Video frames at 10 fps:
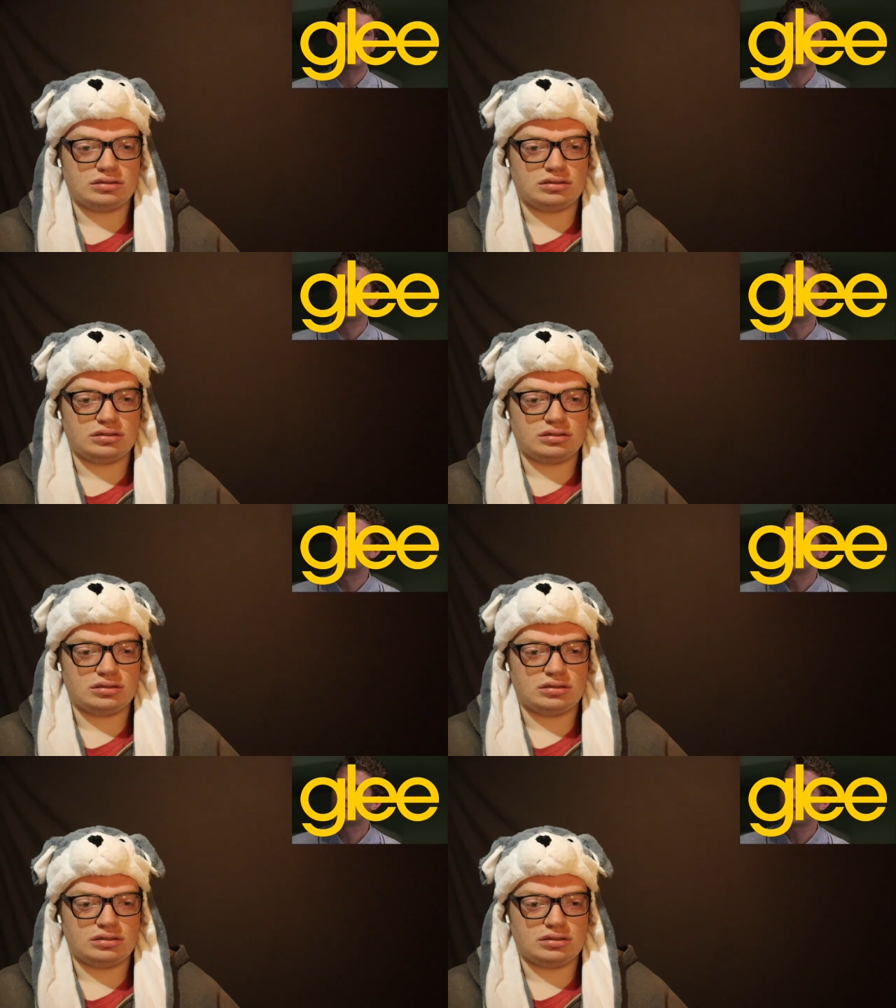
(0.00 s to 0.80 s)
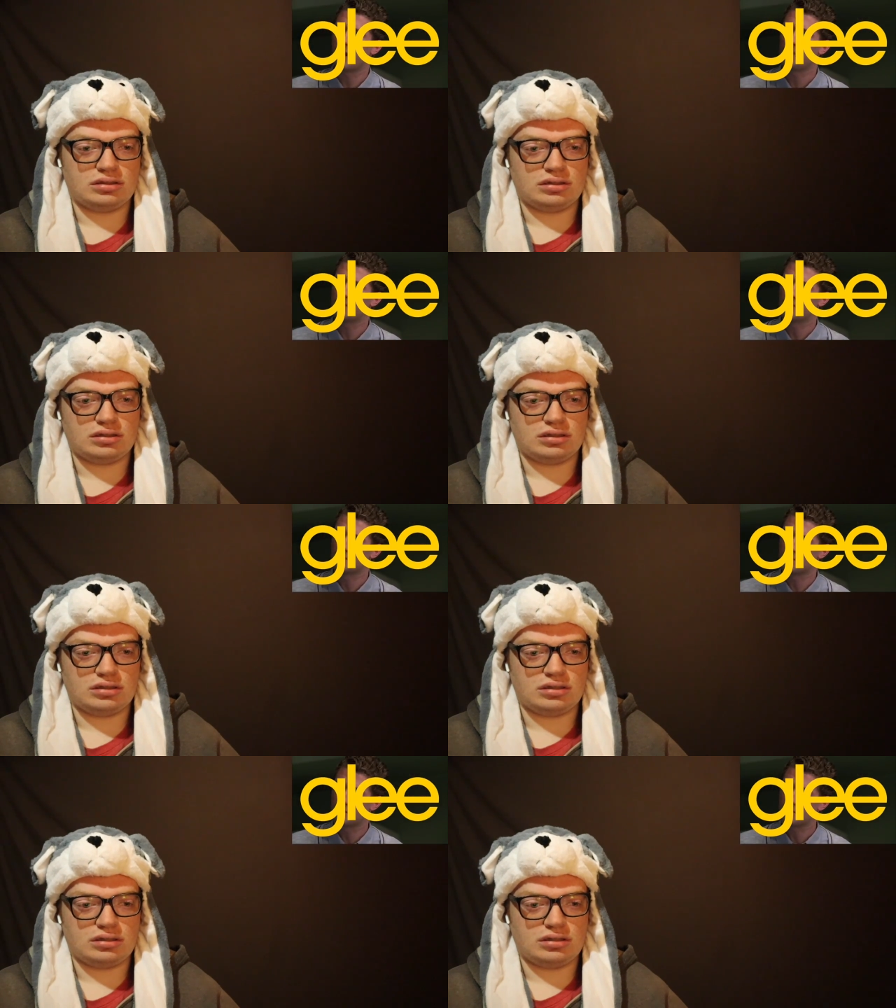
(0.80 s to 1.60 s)
Oh my god, did something
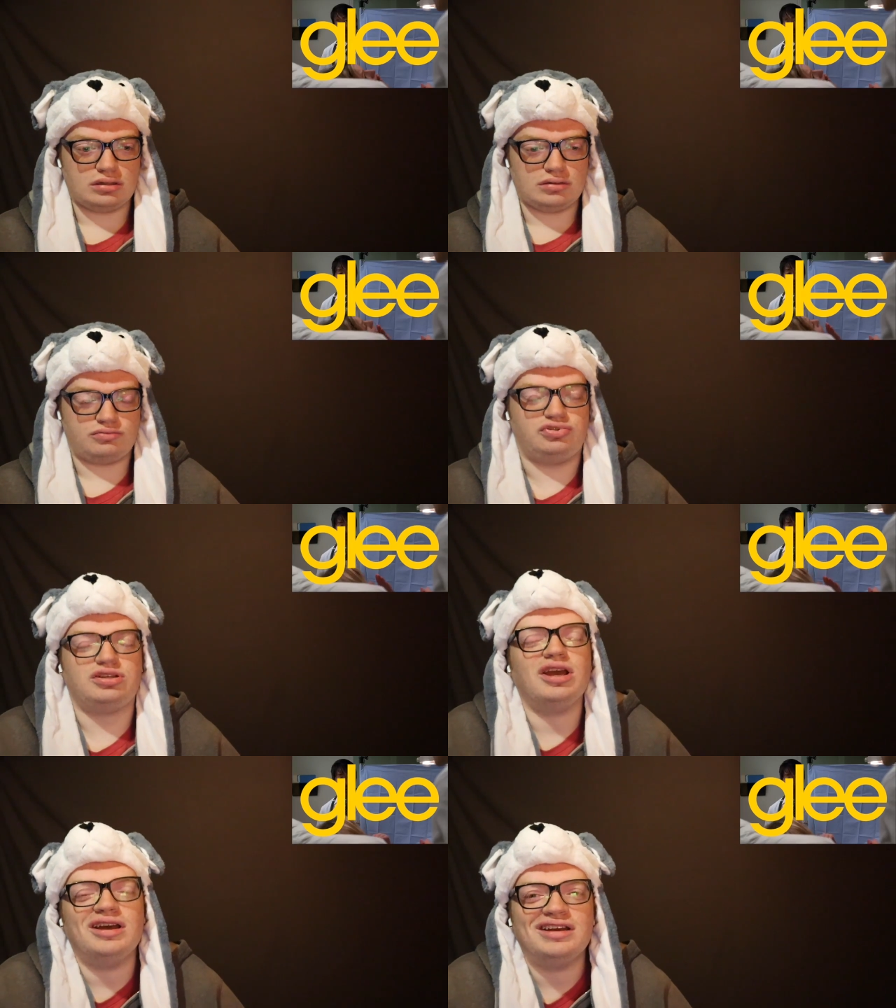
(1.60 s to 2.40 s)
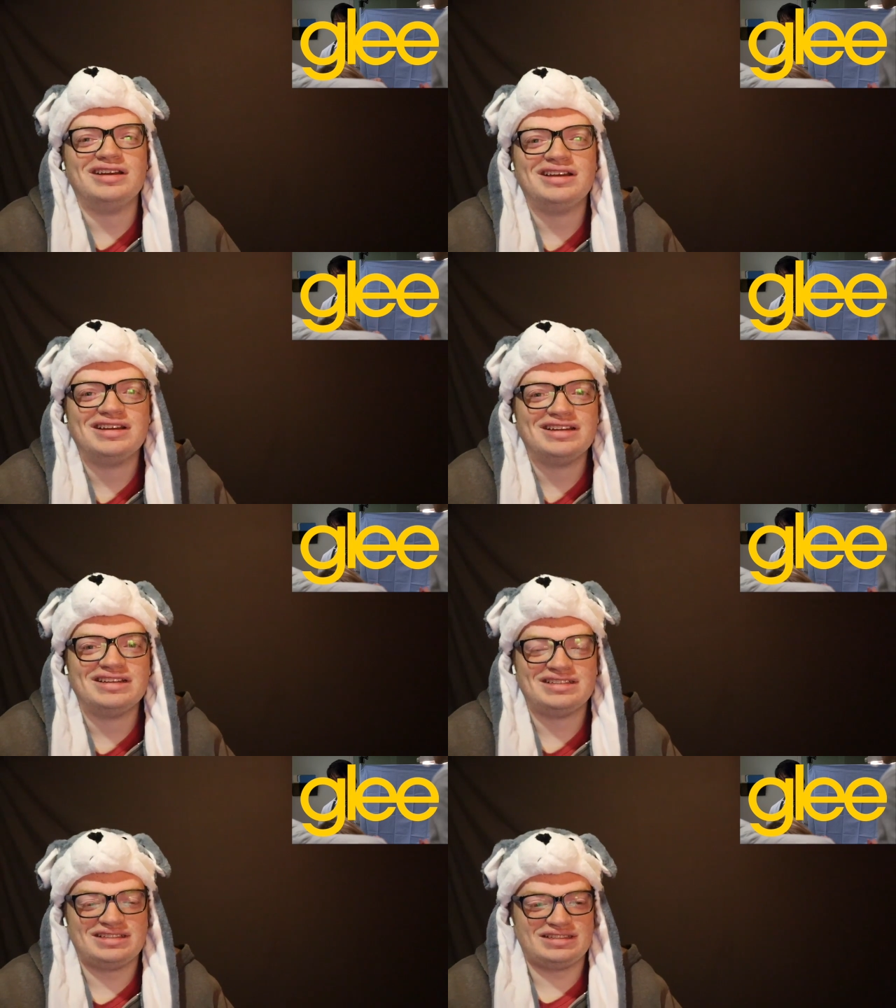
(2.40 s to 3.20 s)
happen to his. I never had one.
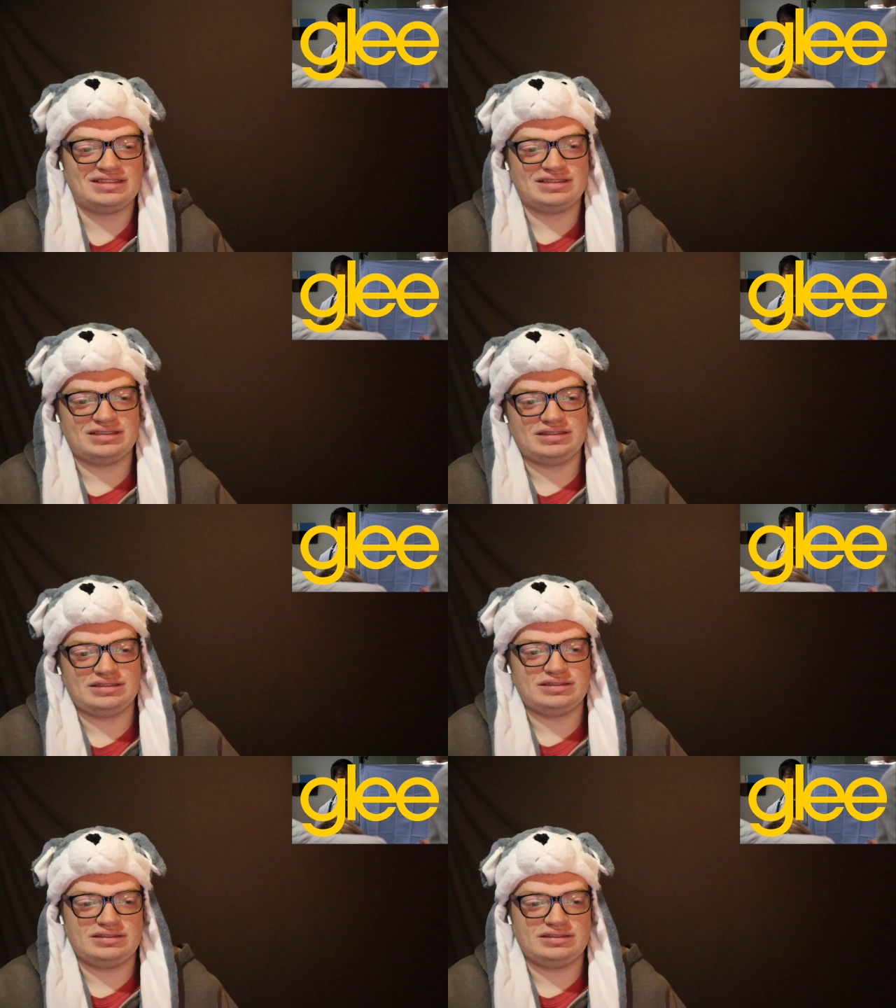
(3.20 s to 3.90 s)
He's a she.